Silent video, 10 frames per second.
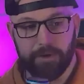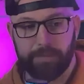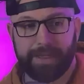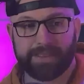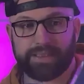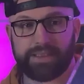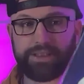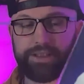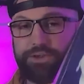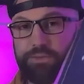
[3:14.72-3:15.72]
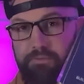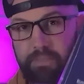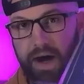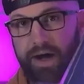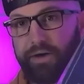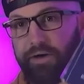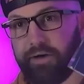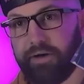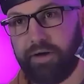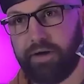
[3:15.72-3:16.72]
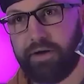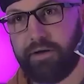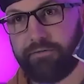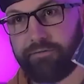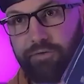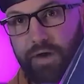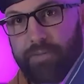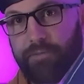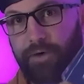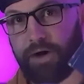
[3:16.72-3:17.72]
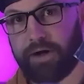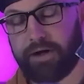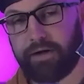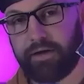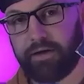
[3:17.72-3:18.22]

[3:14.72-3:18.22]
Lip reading: book because it teaches you modern framework,